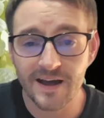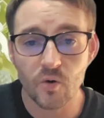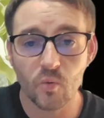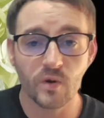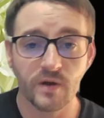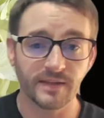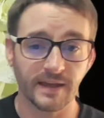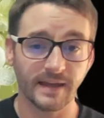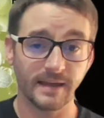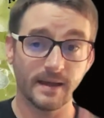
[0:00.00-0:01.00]
with
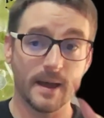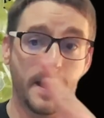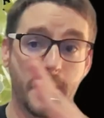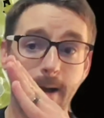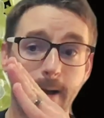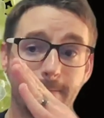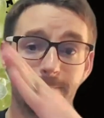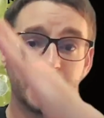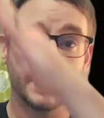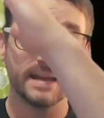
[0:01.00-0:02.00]
a
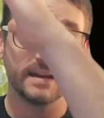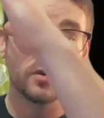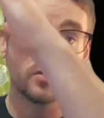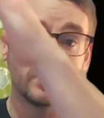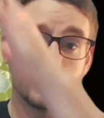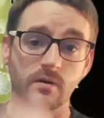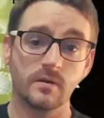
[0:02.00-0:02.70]
panicle